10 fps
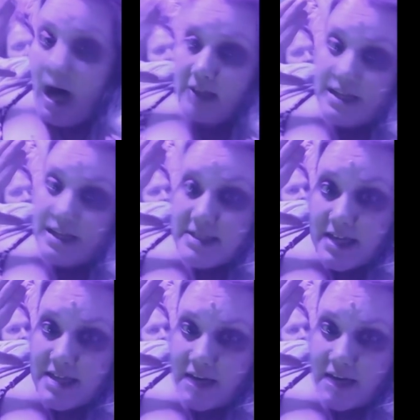least I
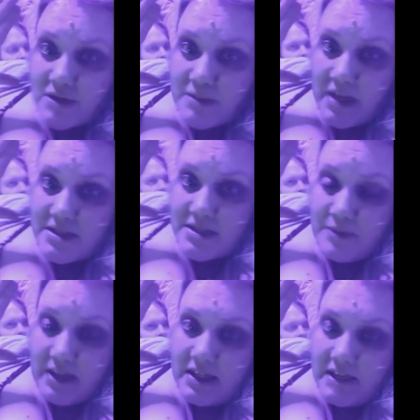take
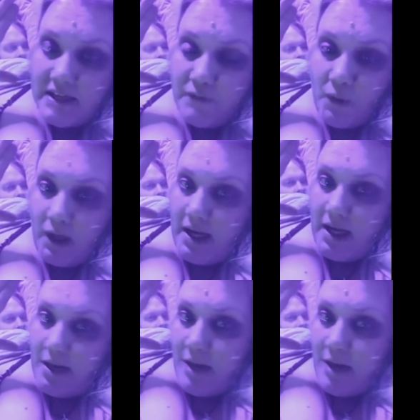responsibility for it, and I'm not